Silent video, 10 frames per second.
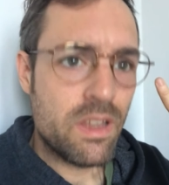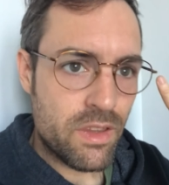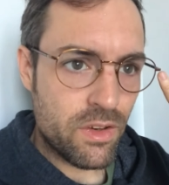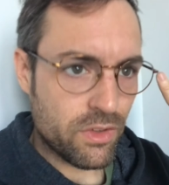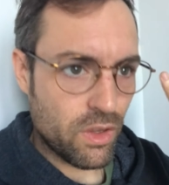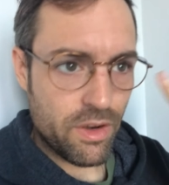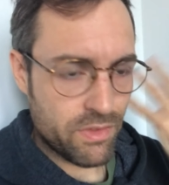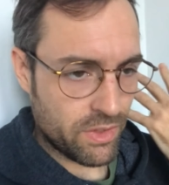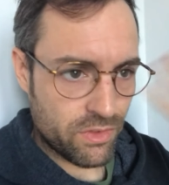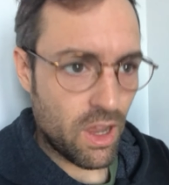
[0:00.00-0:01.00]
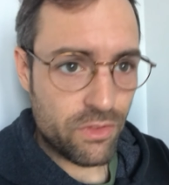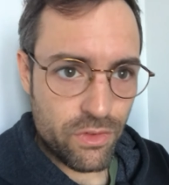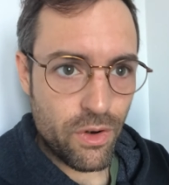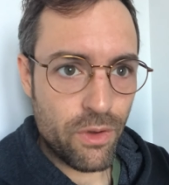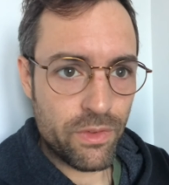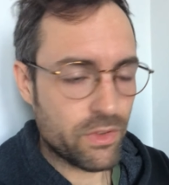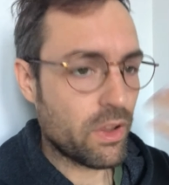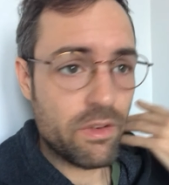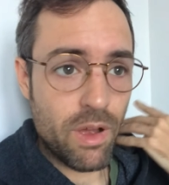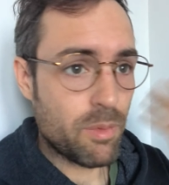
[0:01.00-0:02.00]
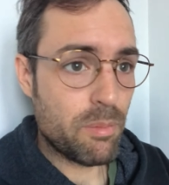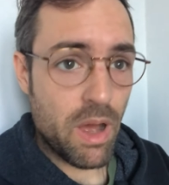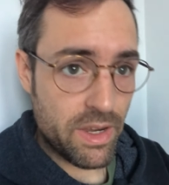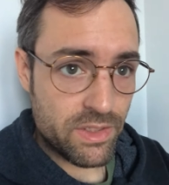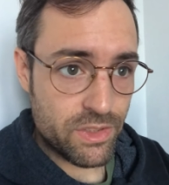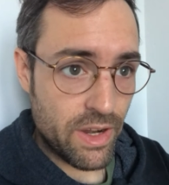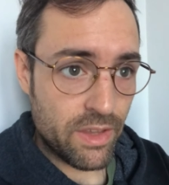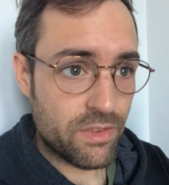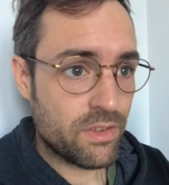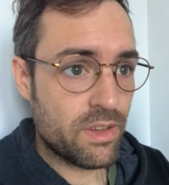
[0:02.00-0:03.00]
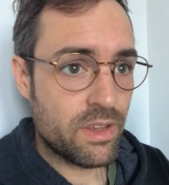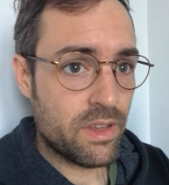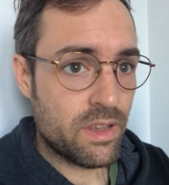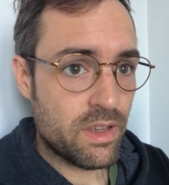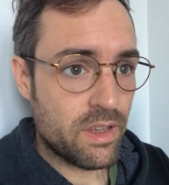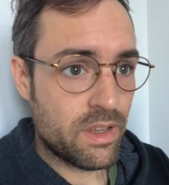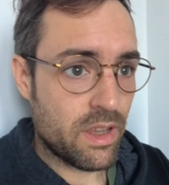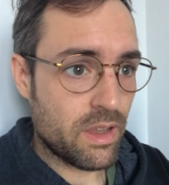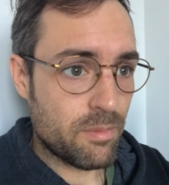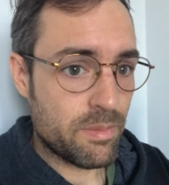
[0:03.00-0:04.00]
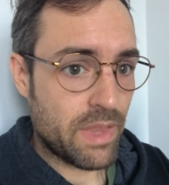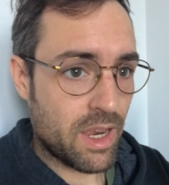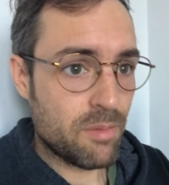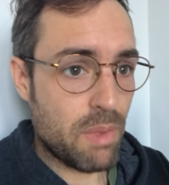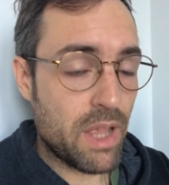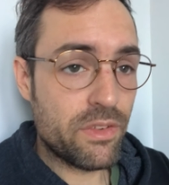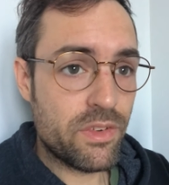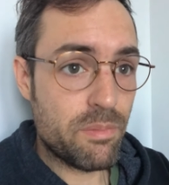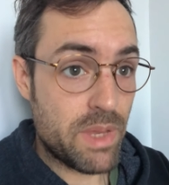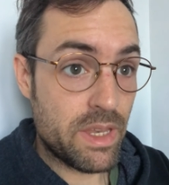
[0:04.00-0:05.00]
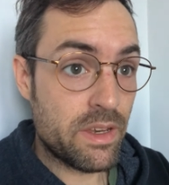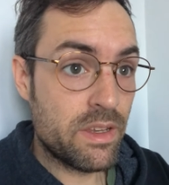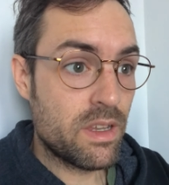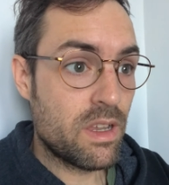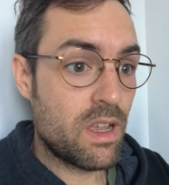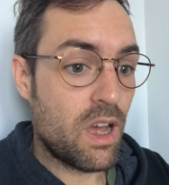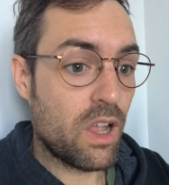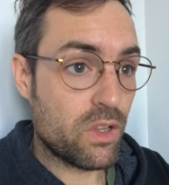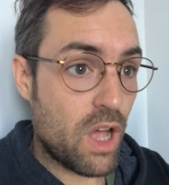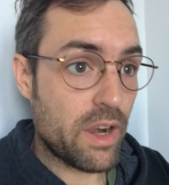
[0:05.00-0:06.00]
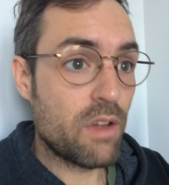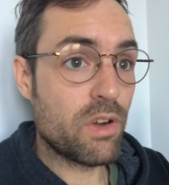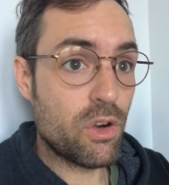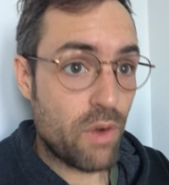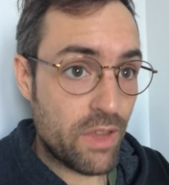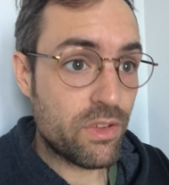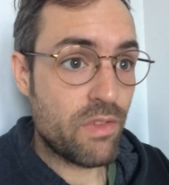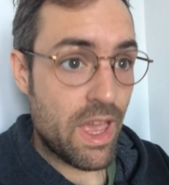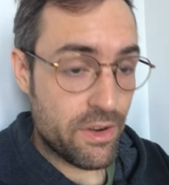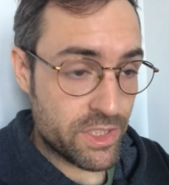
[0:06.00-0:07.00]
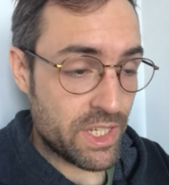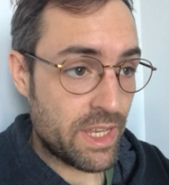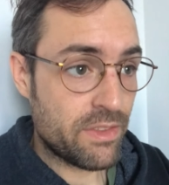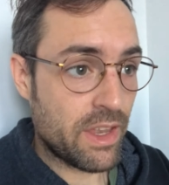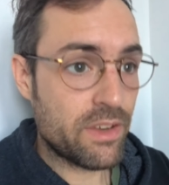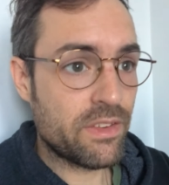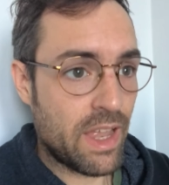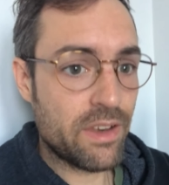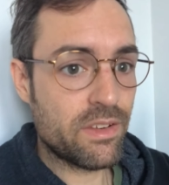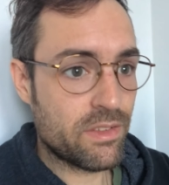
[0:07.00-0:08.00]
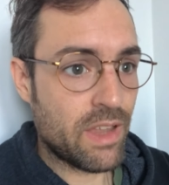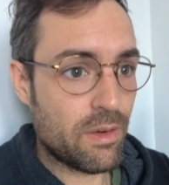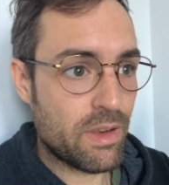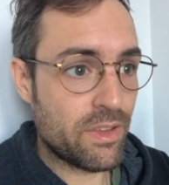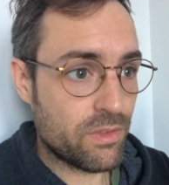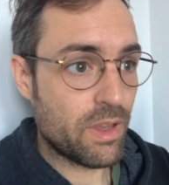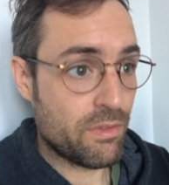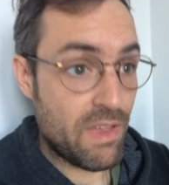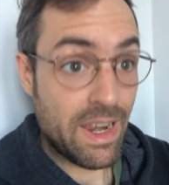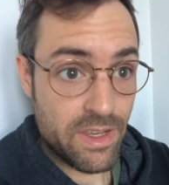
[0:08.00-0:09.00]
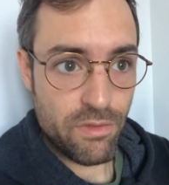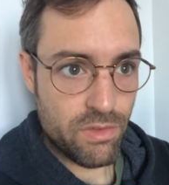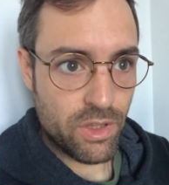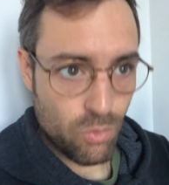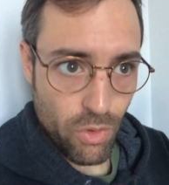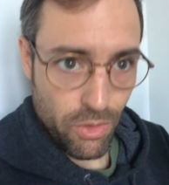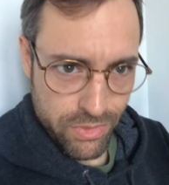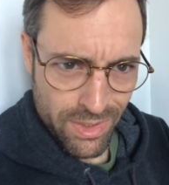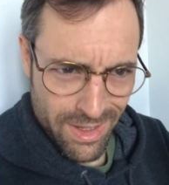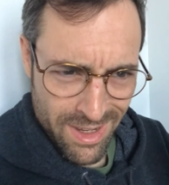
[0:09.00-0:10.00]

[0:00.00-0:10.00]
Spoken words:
There's a lot of testosterone, there's a lot of upper body strength that combines to mean a lot of aggressive energy that is effective in the world.